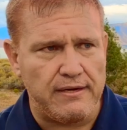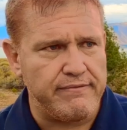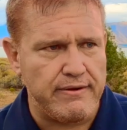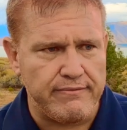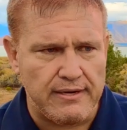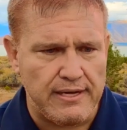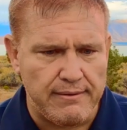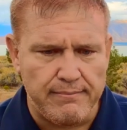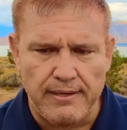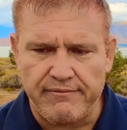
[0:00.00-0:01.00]
I've never had
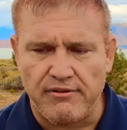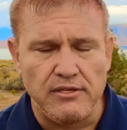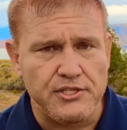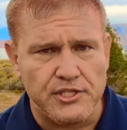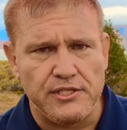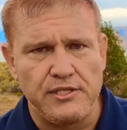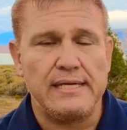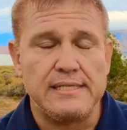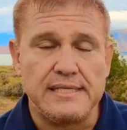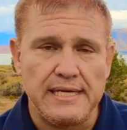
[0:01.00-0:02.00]
a malfunction.
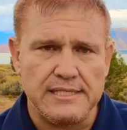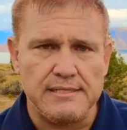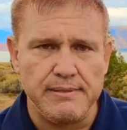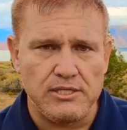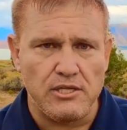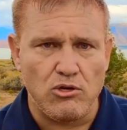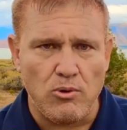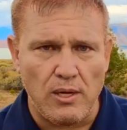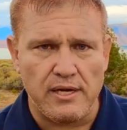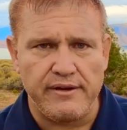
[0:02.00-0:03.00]
It's a testament to the
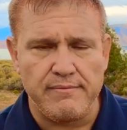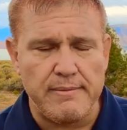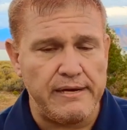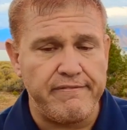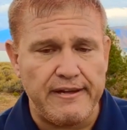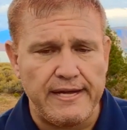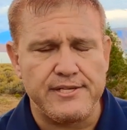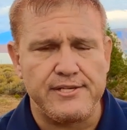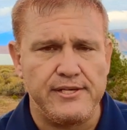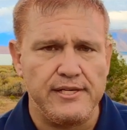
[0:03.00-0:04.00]
quality of the
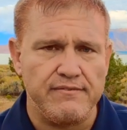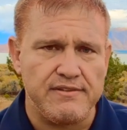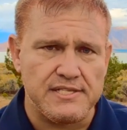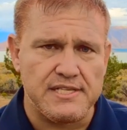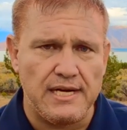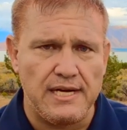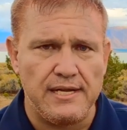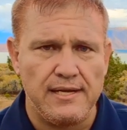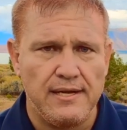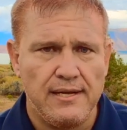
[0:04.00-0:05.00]
manufacturing of this
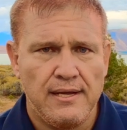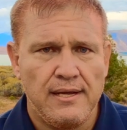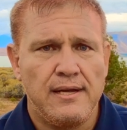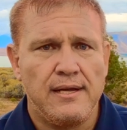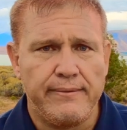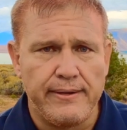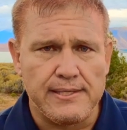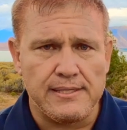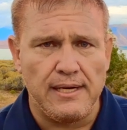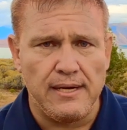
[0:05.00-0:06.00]
gun. It
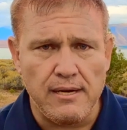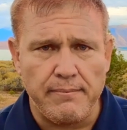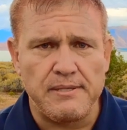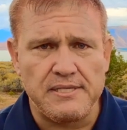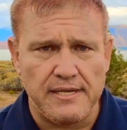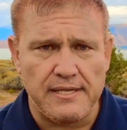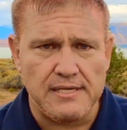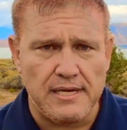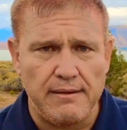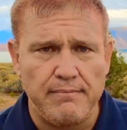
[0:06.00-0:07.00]
works 100% of the
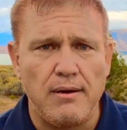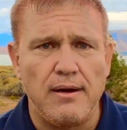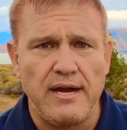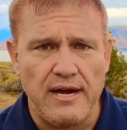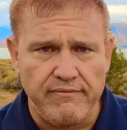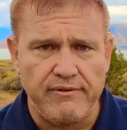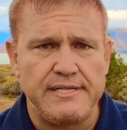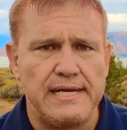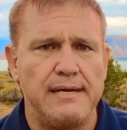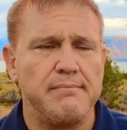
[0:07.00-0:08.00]
time, every
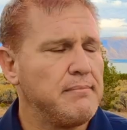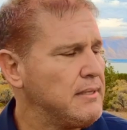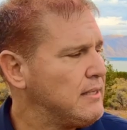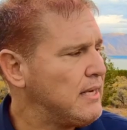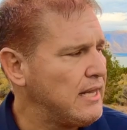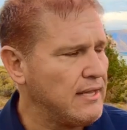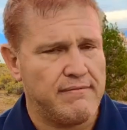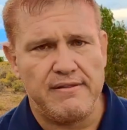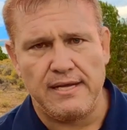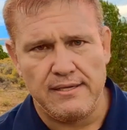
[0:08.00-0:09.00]
time. I love that.